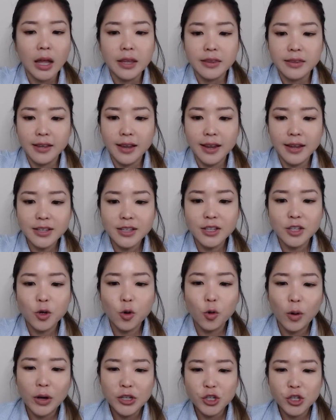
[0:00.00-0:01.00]
Test
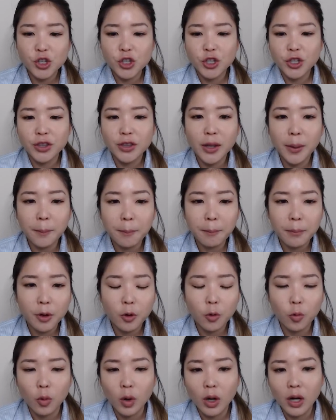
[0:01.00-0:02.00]
question number
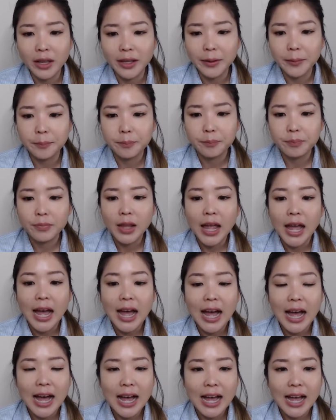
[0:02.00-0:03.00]
1.
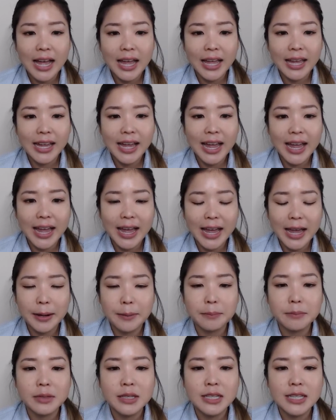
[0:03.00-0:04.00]
I
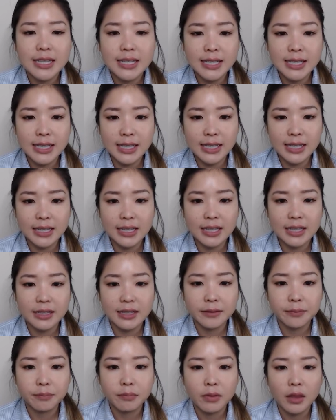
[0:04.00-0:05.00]
am sick.
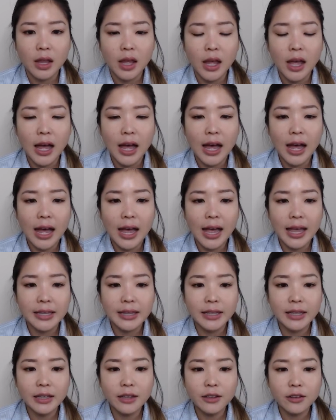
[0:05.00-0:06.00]
I
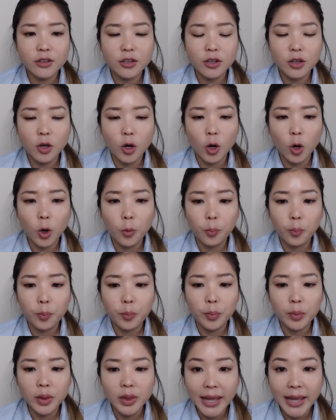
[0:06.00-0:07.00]
need to go
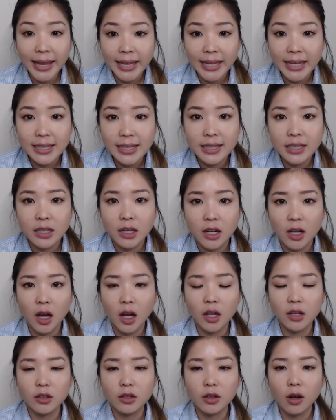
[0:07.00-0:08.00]
blank
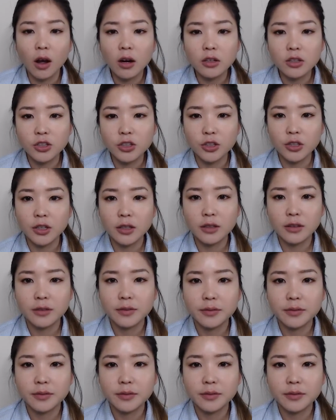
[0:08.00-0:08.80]
a doctor.